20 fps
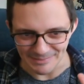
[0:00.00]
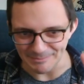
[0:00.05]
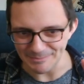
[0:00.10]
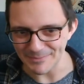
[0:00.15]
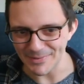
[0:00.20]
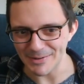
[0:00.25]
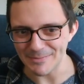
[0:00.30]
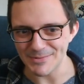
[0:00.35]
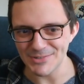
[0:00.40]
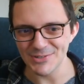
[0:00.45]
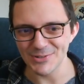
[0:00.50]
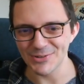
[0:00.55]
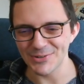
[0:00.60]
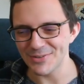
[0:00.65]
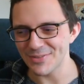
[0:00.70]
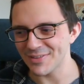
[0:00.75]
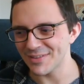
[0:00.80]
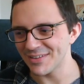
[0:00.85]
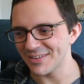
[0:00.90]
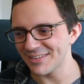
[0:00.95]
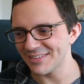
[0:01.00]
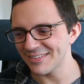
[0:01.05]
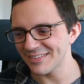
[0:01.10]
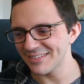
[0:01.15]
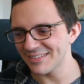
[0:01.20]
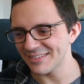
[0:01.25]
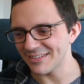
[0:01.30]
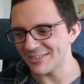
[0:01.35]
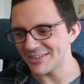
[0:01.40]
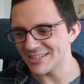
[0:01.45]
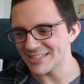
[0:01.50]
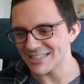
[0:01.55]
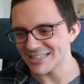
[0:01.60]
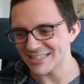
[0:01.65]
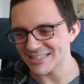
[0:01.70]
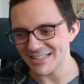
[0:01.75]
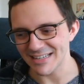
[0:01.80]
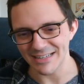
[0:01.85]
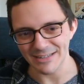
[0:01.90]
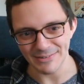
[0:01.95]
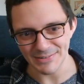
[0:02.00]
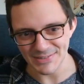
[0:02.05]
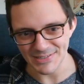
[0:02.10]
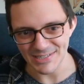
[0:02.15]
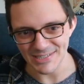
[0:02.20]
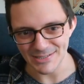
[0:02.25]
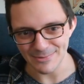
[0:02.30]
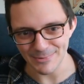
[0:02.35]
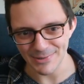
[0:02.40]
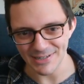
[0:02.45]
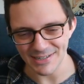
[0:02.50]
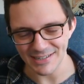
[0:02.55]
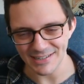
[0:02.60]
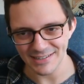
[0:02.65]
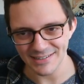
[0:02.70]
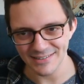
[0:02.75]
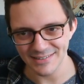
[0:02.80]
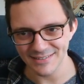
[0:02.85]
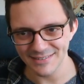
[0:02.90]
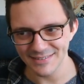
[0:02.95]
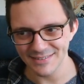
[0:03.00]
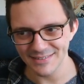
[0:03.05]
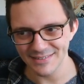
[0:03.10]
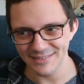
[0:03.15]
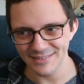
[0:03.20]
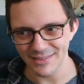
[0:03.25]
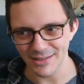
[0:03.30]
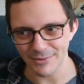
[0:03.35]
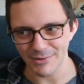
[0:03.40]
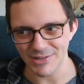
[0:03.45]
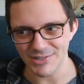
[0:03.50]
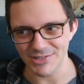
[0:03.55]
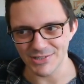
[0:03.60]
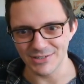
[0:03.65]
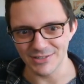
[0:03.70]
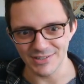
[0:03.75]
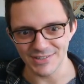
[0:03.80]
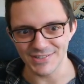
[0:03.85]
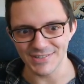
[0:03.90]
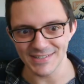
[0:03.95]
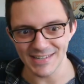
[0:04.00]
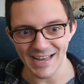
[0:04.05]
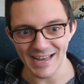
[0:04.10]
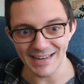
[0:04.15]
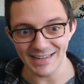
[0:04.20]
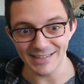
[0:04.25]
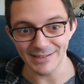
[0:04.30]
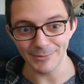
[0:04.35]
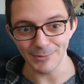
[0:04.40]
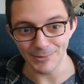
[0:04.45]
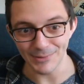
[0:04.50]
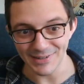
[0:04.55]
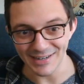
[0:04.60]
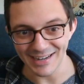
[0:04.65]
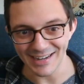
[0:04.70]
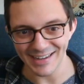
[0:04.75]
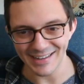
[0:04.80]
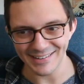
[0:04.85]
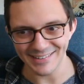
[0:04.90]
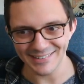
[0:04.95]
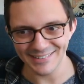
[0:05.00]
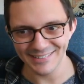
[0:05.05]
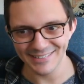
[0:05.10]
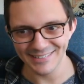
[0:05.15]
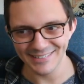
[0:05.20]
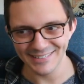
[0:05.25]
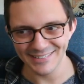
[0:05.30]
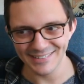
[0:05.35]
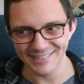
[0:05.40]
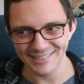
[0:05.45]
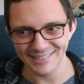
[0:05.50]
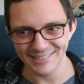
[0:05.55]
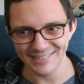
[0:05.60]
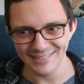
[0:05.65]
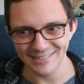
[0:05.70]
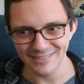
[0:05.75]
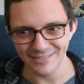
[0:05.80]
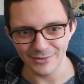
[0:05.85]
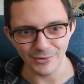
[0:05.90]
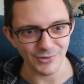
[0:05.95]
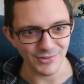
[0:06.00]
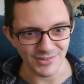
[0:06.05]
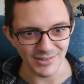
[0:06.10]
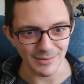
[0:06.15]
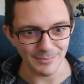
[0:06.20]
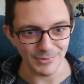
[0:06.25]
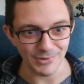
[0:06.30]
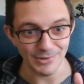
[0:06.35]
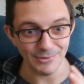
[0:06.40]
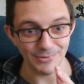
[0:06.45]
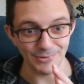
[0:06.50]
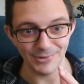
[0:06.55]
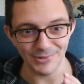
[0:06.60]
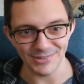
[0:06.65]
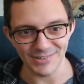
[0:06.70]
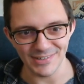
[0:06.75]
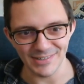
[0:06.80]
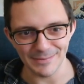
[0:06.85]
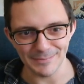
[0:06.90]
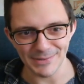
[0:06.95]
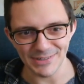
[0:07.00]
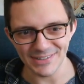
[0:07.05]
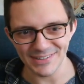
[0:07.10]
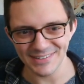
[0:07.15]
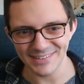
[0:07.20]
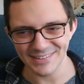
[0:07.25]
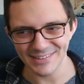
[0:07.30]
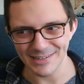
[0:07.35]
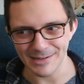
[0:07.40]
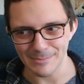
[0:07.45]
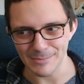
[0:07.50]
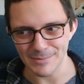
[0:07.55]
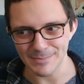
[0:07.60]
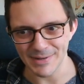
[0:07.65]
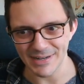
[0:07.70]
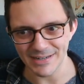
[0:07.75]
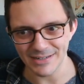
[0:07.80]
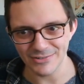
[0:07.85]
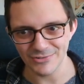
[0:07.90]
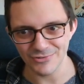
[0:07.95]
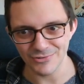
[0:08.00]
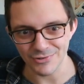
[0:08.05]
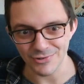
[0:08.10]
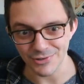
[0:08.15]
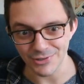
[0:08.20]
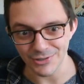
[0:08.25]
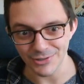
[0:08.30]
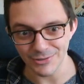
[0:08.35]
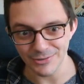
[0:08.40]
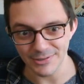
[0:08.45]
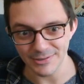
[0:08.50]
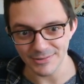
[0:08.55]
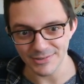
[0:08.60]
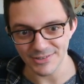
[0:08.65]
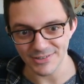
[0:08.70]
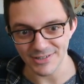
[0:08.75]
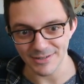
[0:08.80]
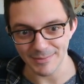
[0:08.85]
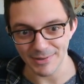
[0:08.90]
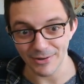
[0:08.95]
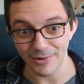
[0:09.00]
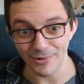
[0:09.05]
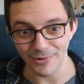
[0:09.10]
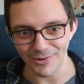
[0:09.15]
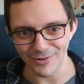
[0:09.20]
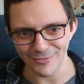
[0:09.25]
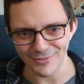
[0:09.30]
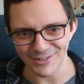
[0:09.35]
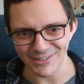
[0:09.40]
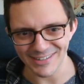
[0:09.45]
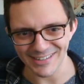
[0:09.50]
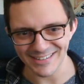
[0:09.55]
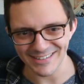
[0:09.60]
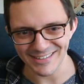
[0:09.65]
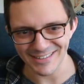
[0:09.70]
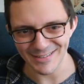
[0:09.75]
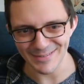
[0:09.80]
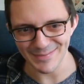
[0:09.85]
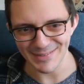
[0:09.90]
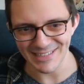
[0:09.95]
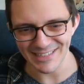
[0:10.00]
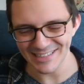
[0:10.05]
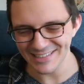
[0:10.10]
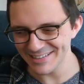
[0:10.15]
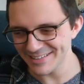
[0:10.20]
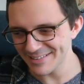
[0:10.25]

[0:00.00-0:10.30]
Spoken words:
I'm sure that there exist languages where the question, does nan equal nan, not a number equal not a number, comes back true, which is going to be horrifying to me.